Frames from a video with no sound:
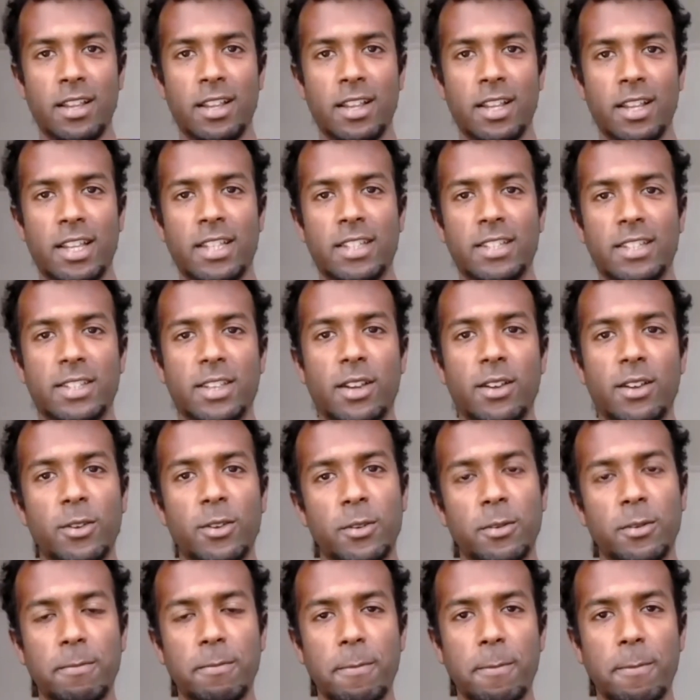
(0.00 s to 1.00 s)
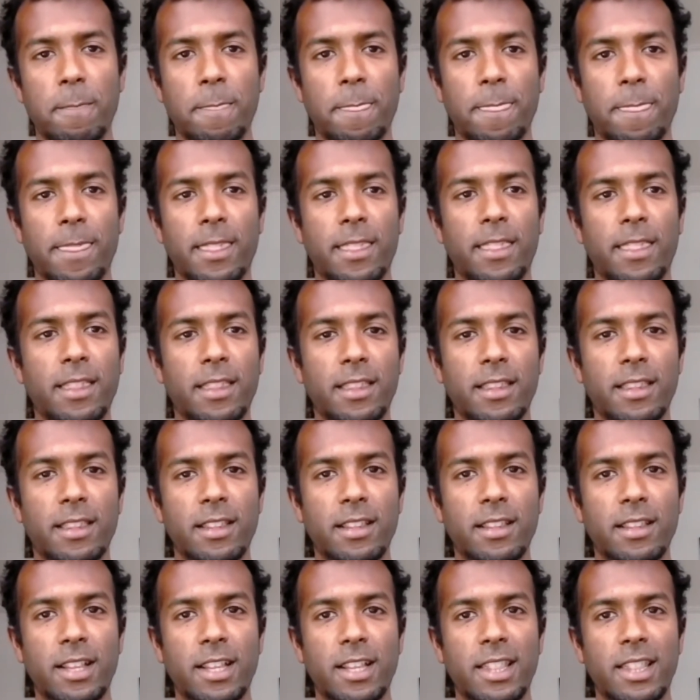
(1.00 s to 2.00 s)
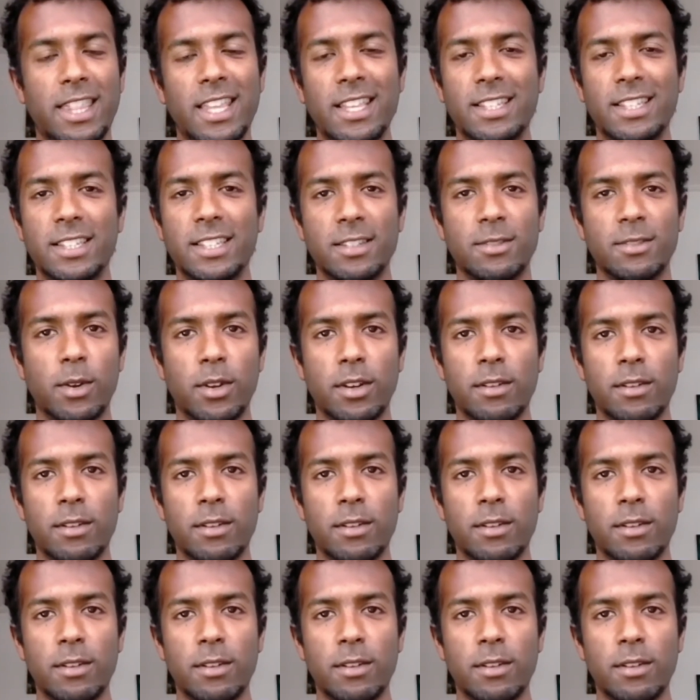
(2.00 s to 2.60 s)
So this is